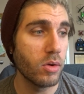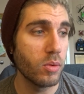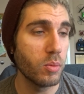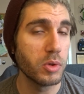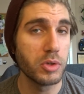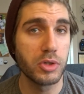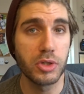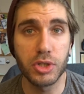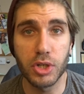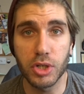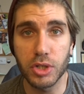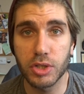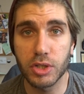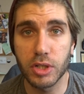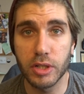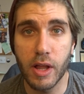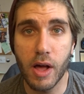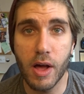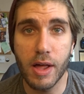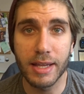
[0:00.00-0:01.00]
was just
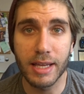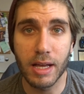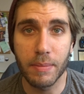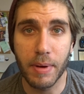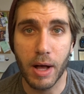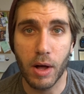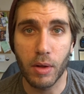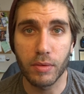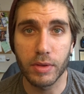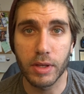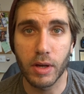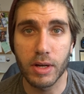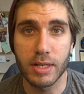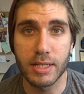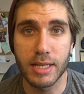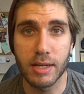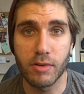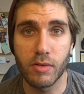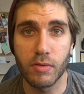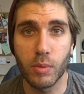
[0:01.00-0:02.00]
learning about the
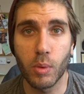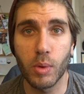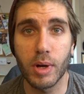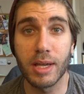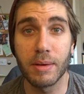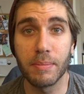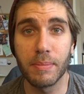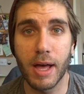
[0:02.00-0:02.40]
idea of walking